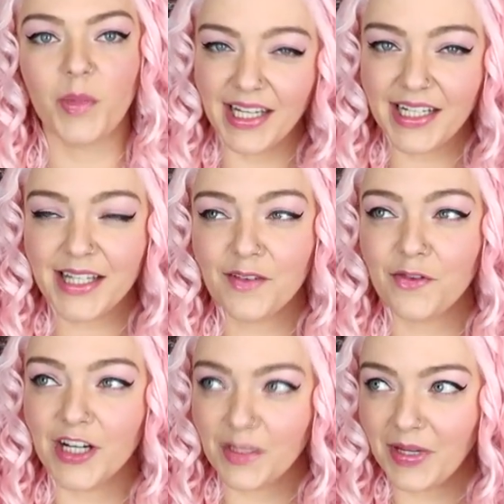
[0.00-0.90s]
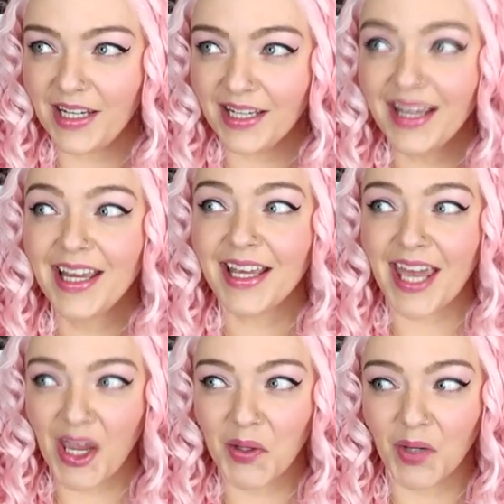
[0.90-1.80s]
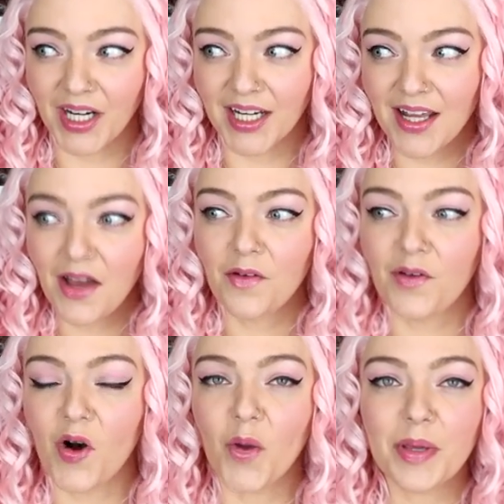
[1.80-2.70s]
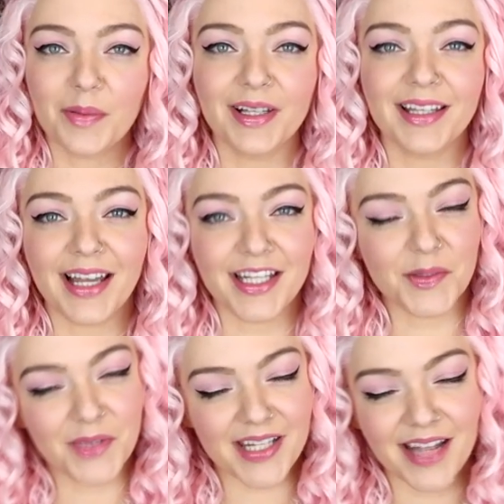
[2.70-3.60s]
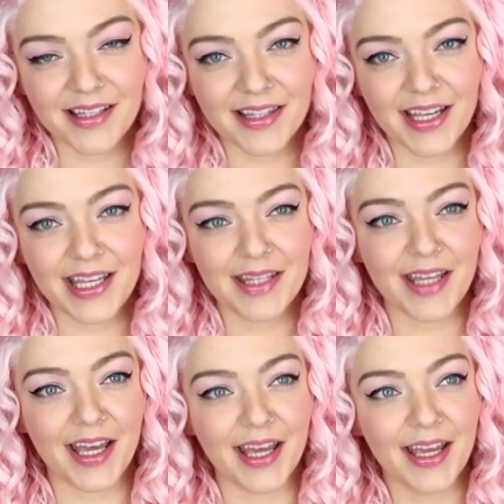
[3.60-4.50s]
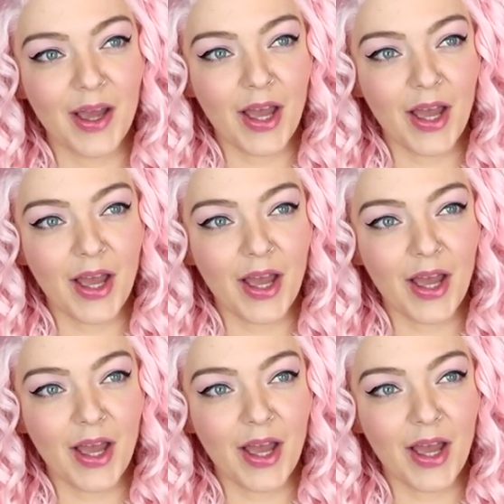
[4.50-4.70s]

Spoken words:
Lately, they've really been catering for people that like to pretend that they're either